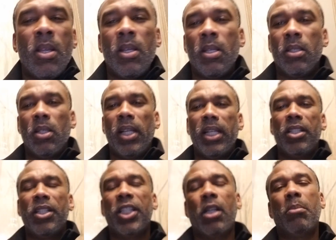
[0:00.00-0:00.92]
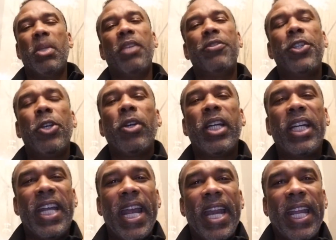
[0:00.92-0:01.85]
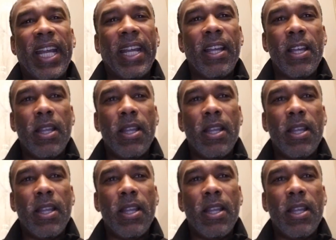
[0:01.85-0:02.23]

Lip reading: So ladies and gentlemen, if you're getting